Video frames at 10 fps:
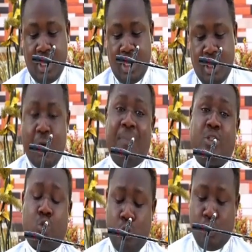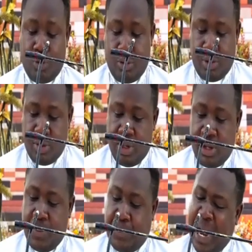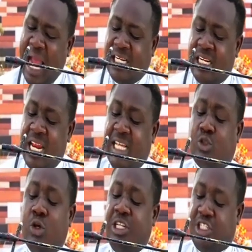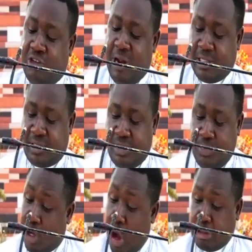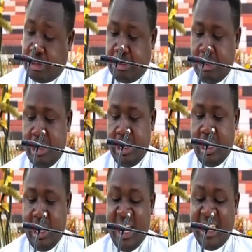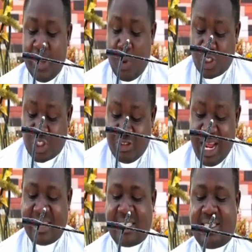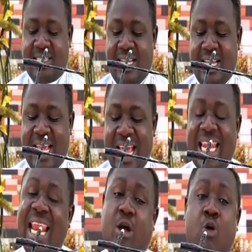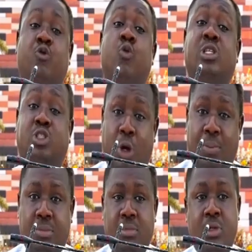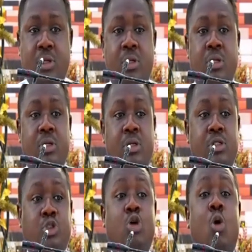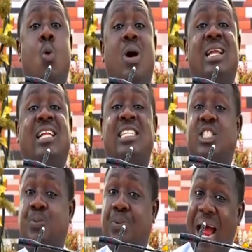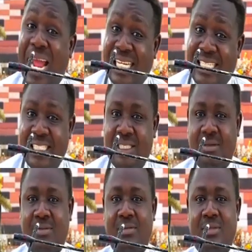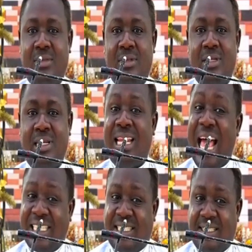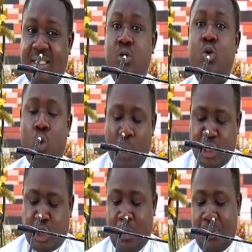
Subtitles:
Number two, pride leads to disgrace because it demonstrates a lack of wisdom. Someone that is pride lacks wisdom.